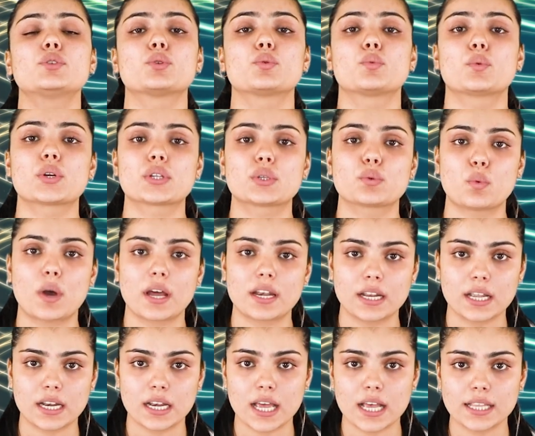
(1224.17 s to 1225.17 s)
towards
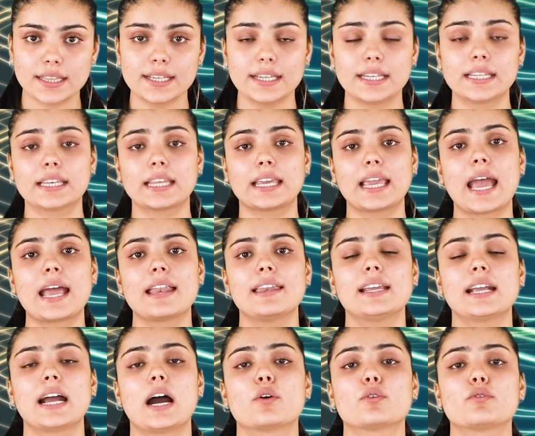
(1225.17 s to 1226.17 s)
one another in
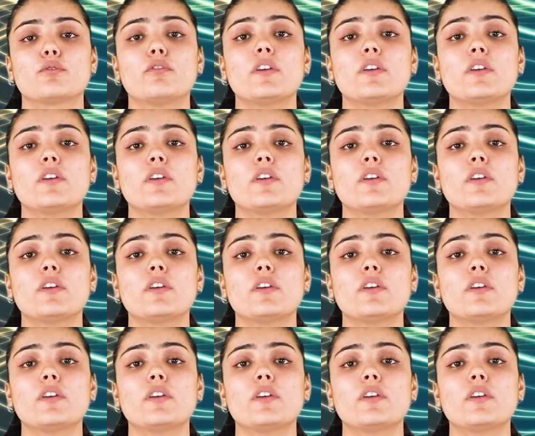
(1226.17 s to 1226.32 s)
carrying out